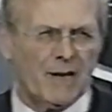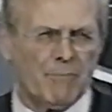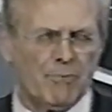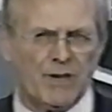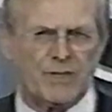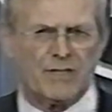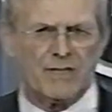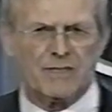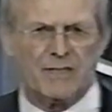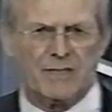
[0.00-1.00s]
my
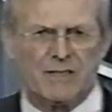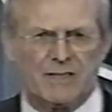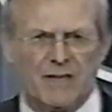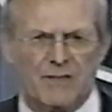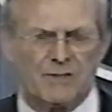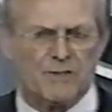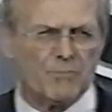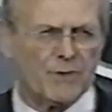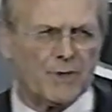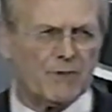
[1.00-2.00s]
impression is that the
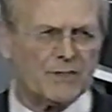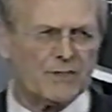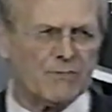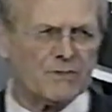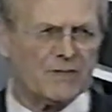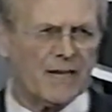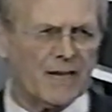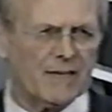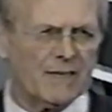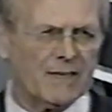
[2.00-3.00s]
discussions are pretty much towards
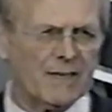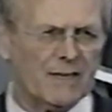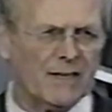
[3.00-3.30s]
an end.